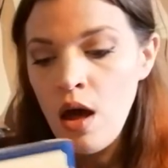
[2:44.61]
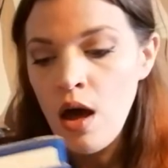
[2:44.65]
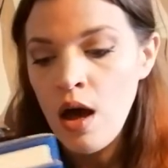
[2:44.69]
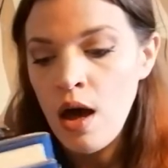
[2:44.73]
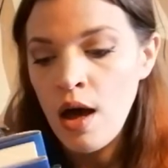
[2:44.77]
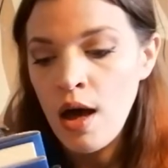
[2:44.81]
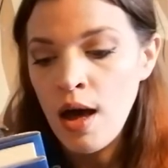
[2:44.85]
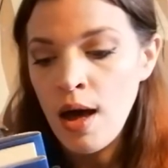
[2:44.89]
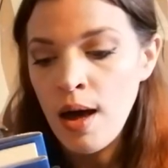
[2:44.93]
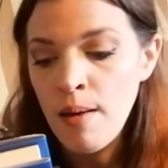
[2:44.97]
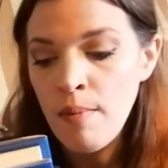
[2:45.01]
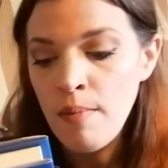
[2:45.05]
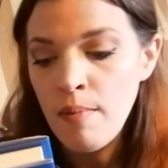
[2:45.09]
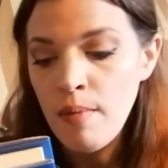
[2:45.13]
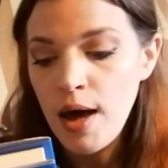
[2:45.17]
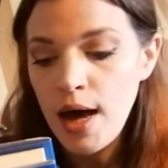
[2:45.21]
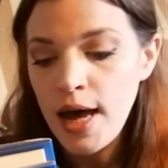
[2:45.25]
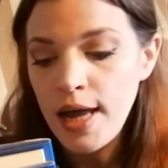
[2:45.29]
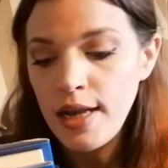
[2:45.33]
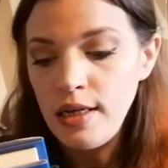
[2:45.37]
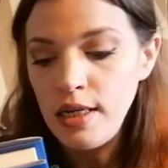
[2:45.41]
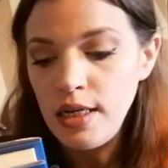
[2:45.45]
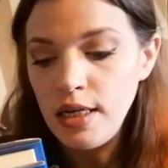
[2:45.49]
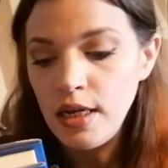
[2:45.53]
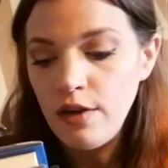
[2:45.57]
Um,
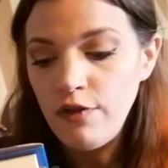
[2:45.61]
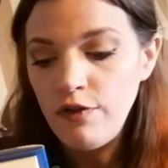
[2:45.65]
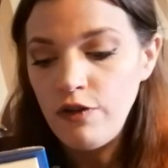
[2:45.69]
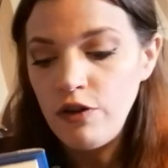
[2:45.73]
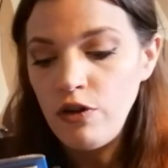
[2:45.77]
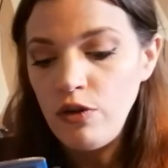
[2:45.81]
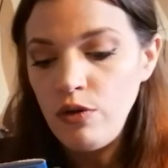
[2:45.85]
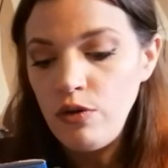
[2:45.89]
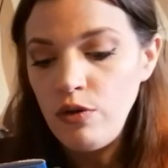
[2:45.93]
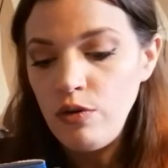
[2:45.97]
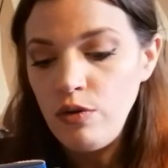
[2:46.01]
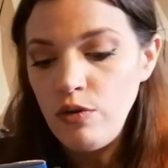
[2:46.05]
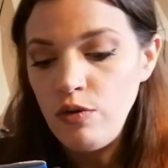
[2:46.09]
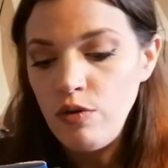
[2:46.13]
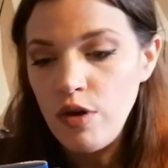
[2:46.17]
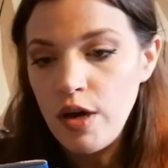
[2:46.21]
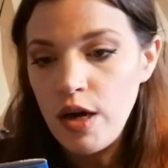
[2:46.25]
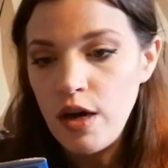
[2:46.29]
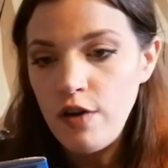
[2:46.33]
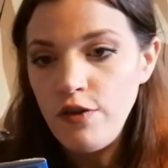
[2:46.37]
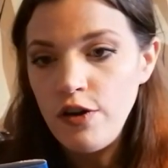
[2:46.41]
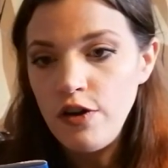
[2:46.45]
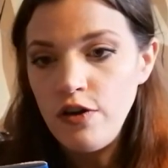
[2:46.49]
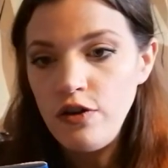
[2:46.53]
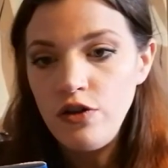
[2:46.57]
and if
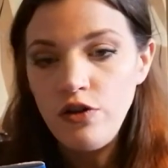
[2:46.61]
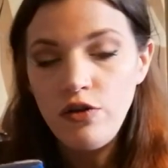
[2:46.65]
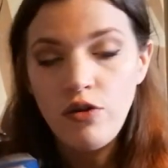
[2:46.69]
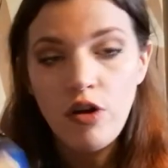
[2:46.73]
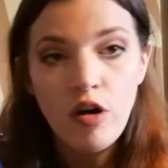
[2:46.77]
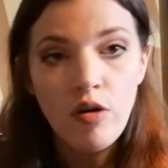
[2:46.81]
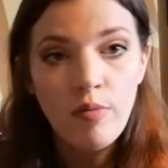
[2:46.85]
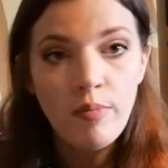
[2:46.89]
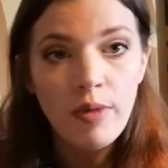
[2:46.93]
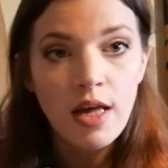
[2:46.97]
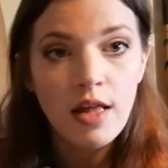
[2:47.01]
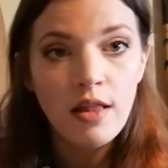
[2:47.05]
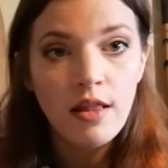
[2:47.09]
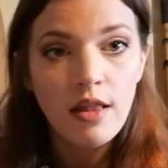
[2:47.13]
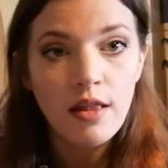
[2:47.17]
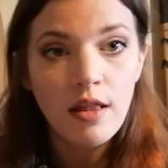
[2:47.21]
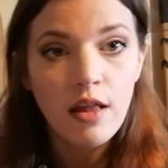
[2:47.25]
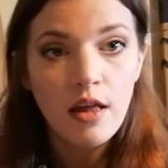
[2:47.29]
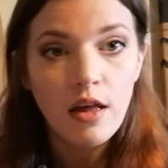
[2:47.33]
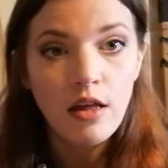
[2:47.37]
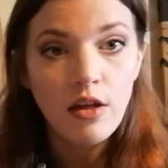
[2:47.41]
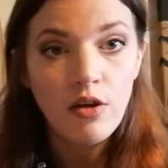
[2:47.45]
you if you do know me,